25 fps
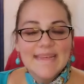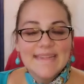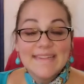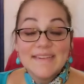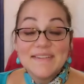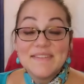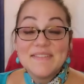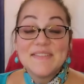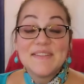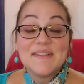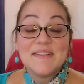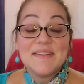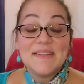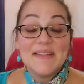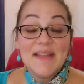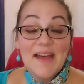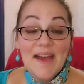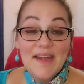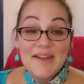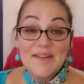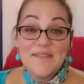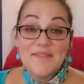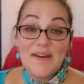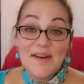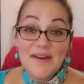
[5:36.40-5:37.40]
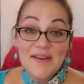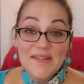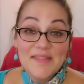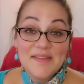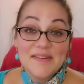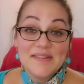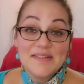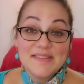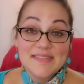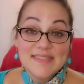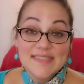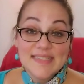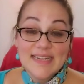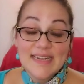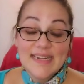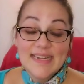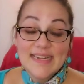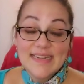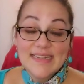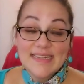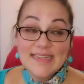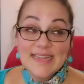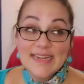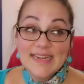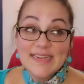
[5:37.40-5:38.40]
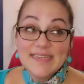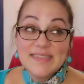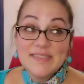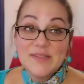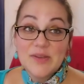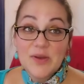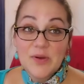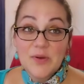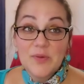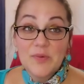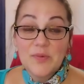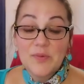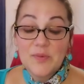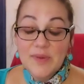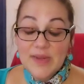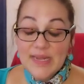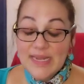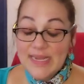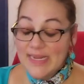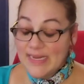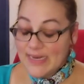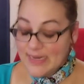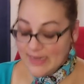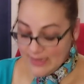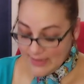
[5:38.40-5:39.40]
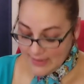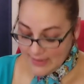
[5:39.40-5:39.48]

There's a lot of authors that I don't read.